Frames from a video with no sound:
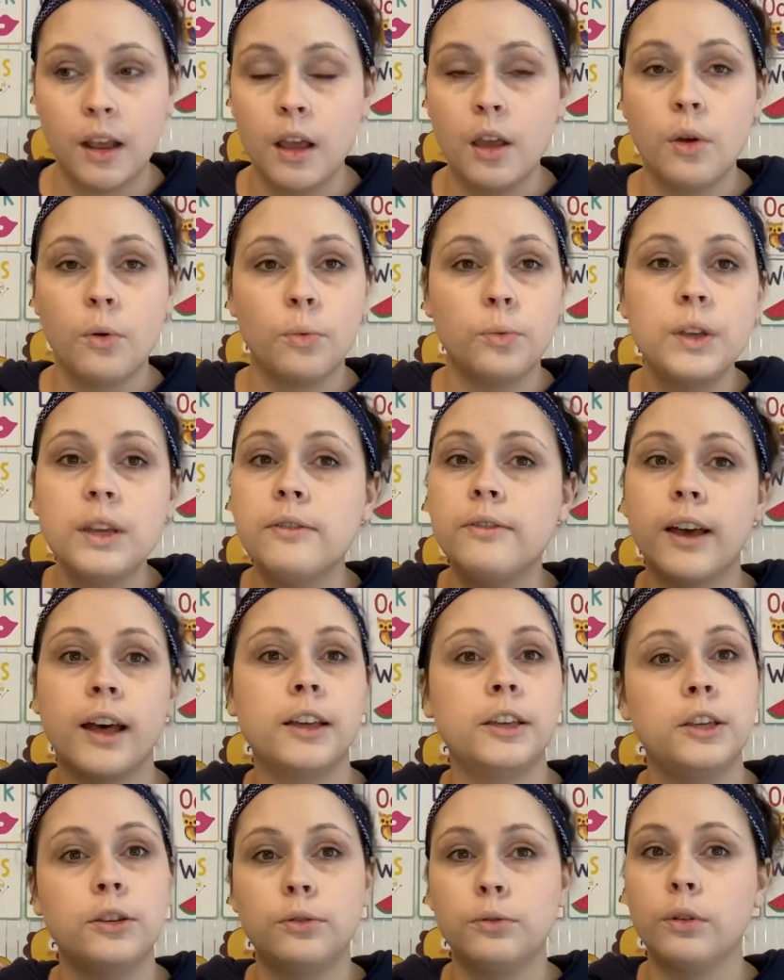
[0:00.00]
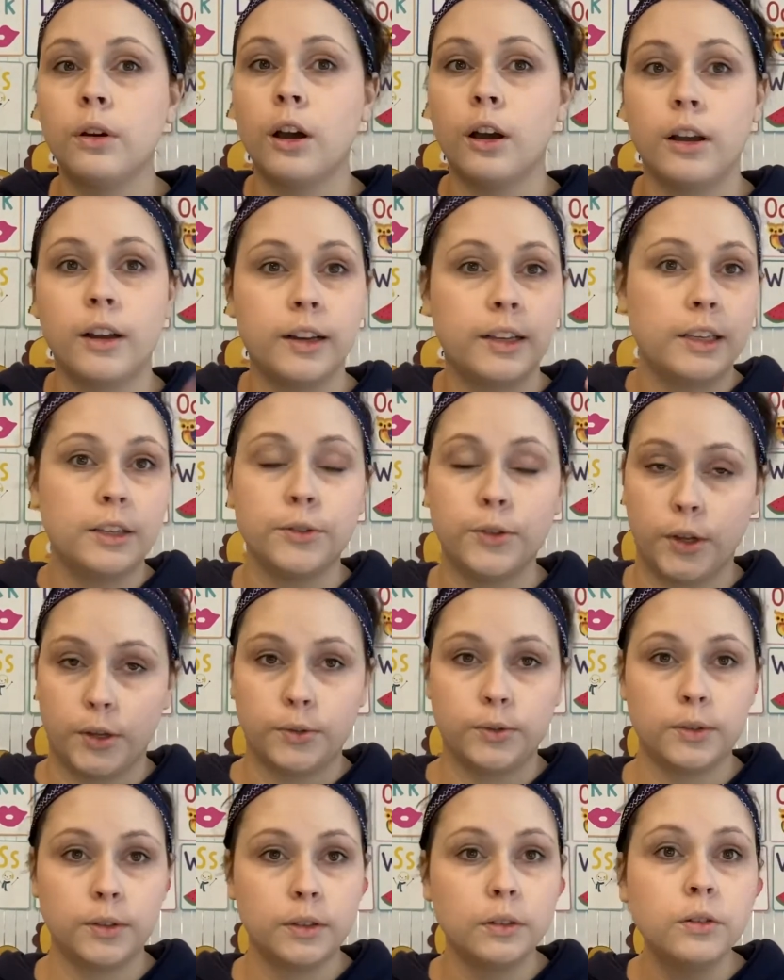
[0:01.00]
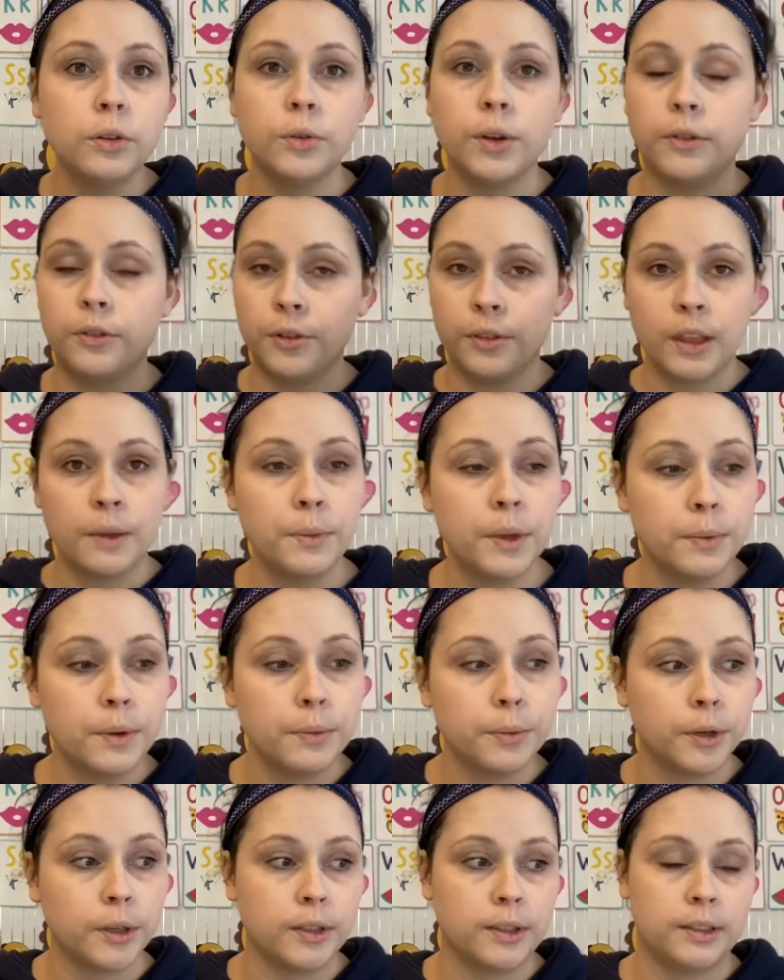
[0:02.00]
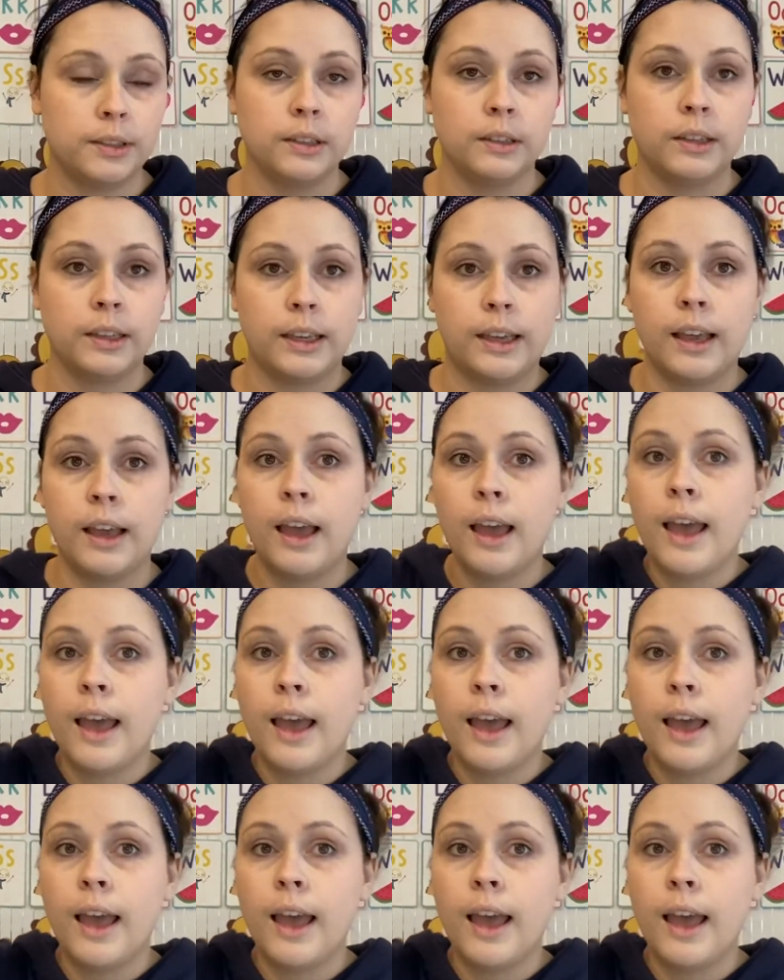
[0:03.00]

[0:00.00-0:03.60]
we value our heroes, whoever they may be personally,